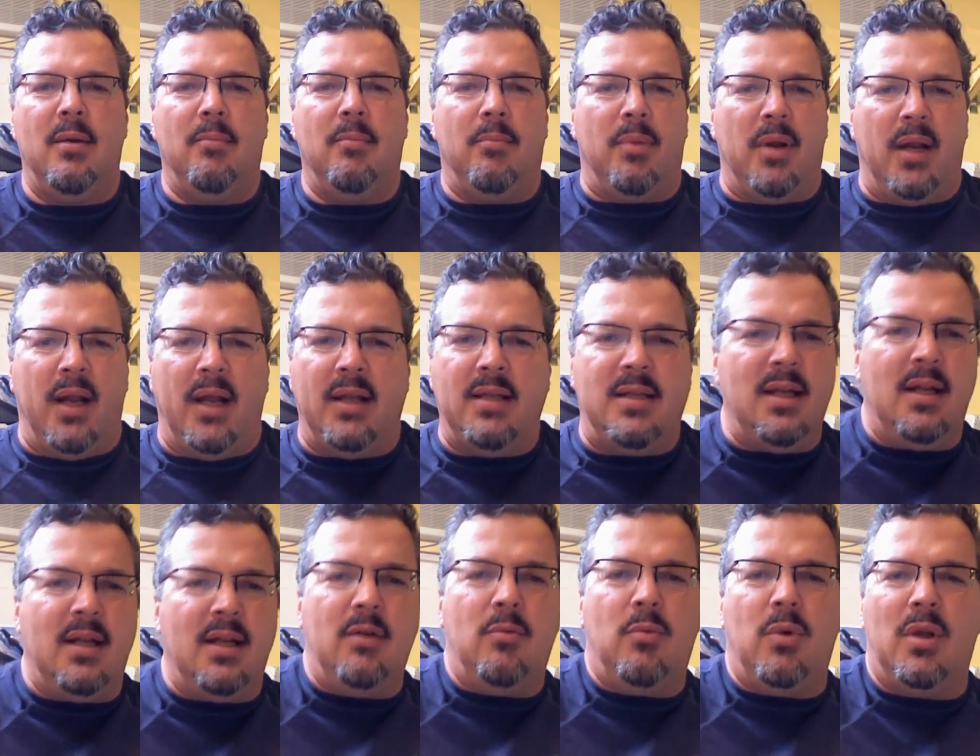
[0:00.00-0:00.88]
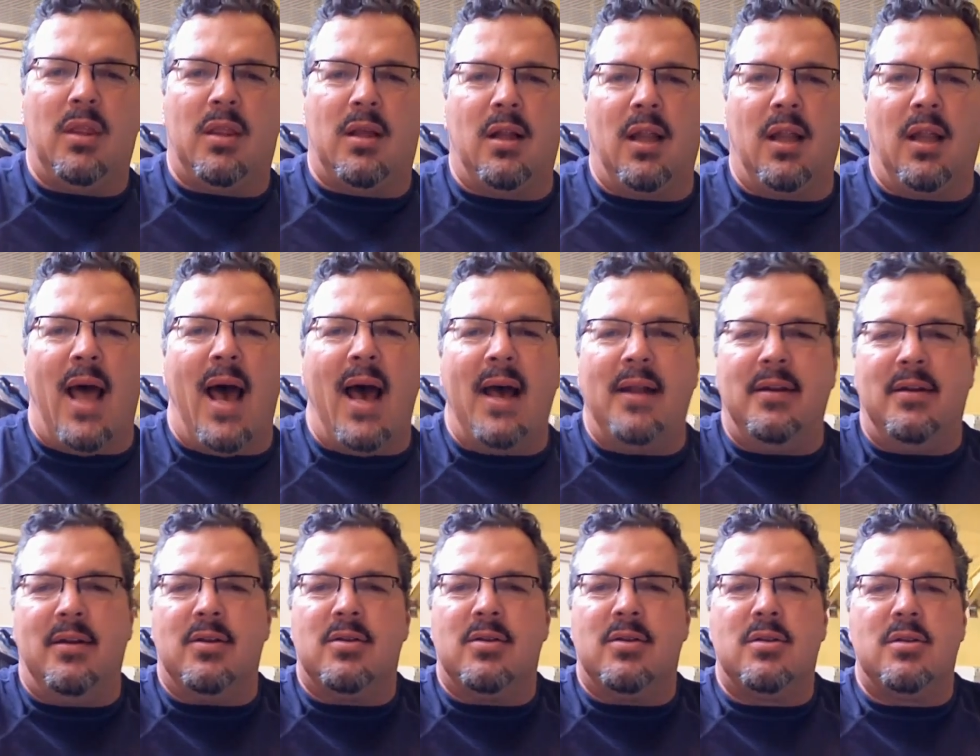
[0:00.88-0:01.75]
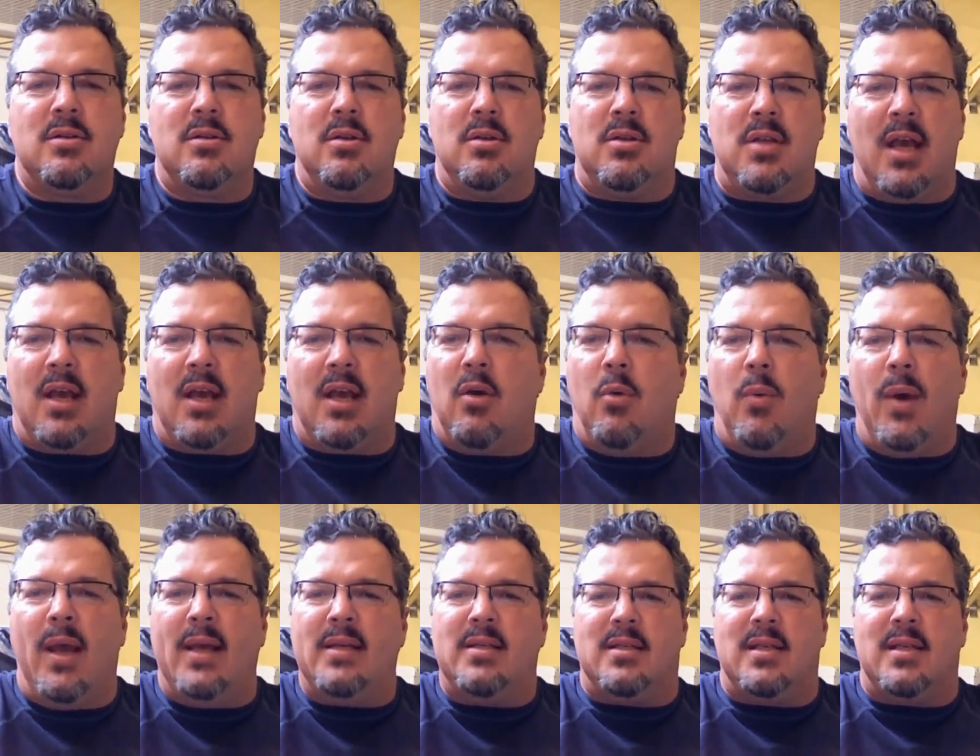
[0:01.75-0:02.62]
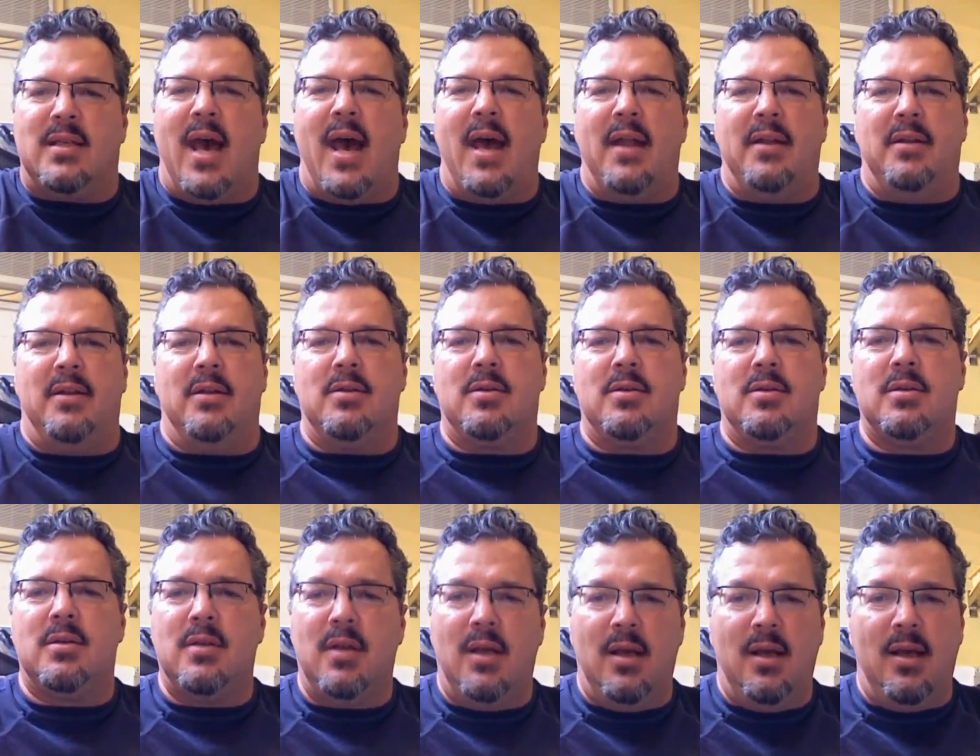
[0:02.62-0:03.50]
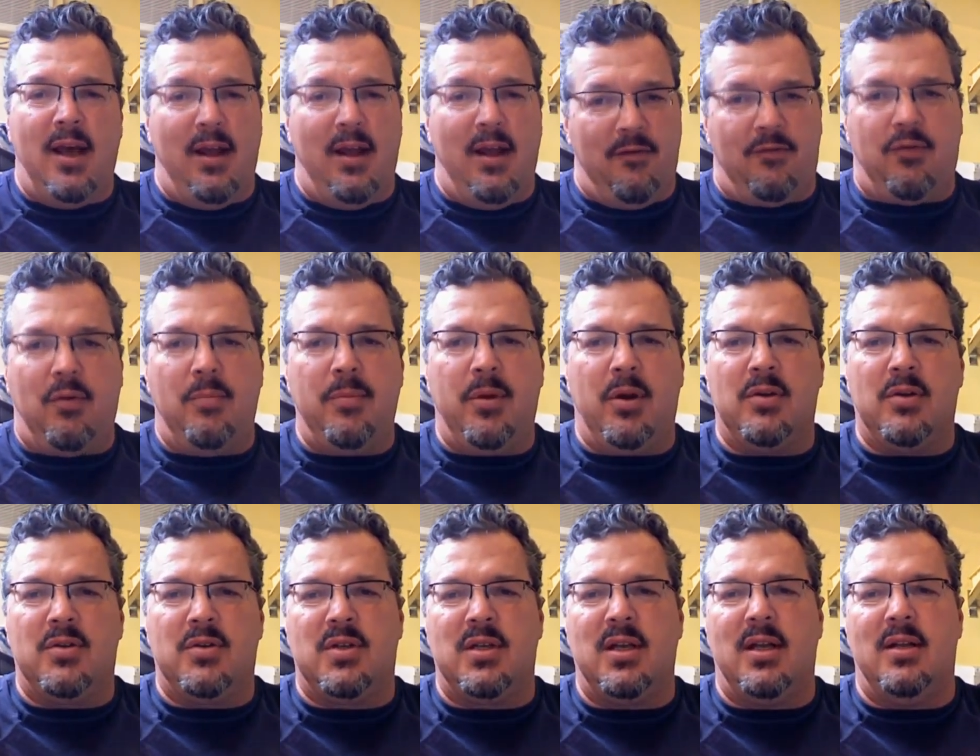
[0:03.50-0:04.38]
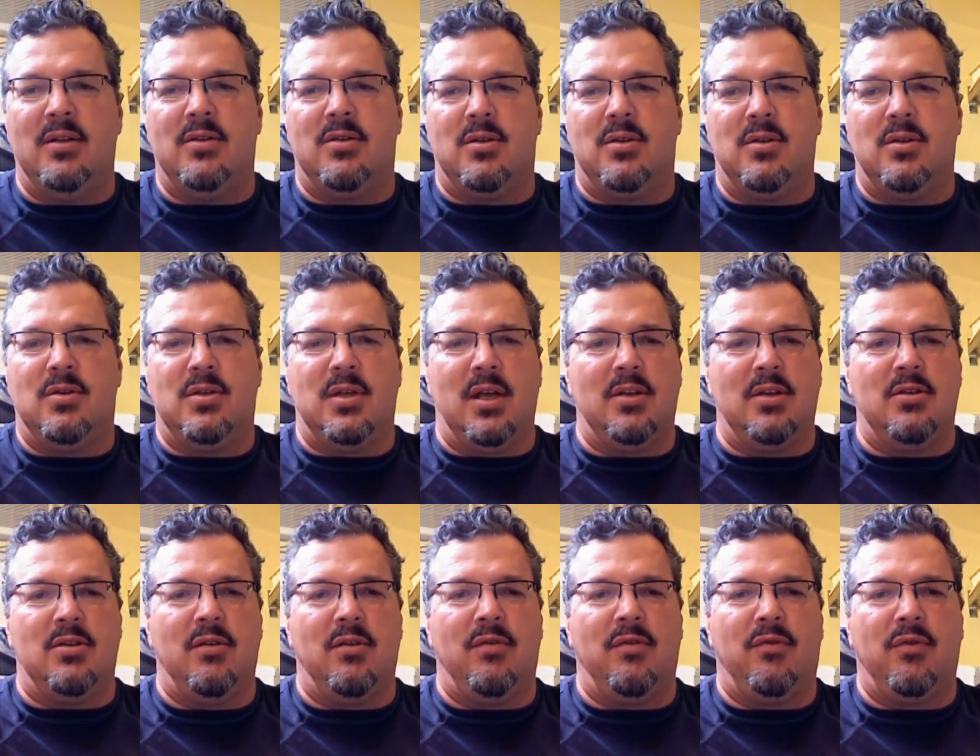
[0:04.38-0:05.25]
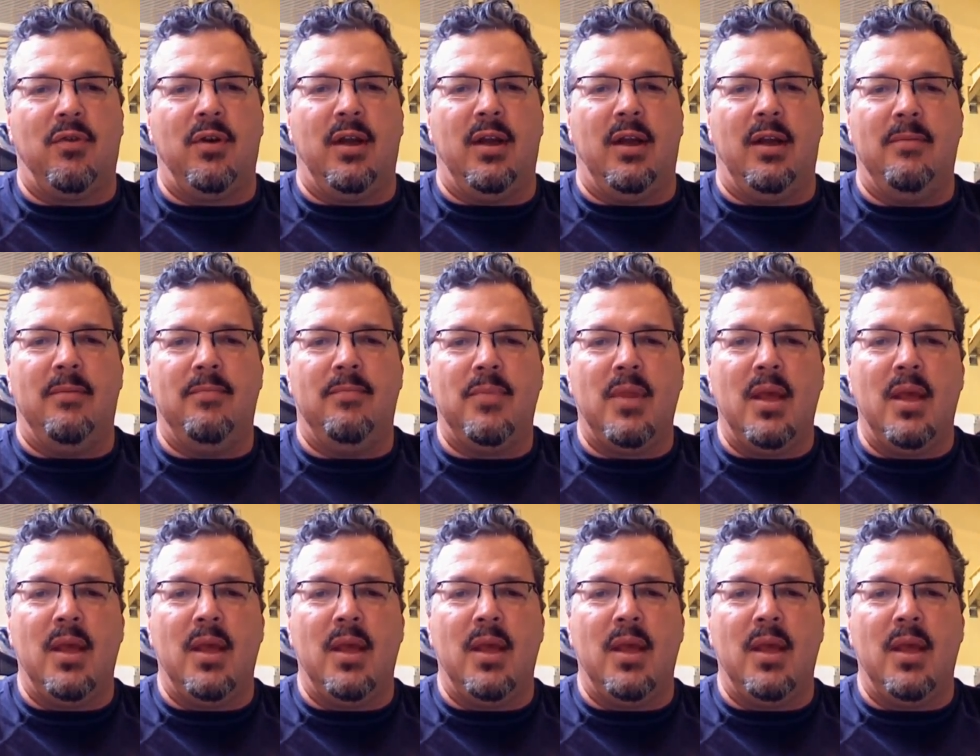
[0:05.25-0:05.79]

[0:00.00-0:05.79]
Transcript: but I did it with gladness to take away sadness, and from your sins to set you free.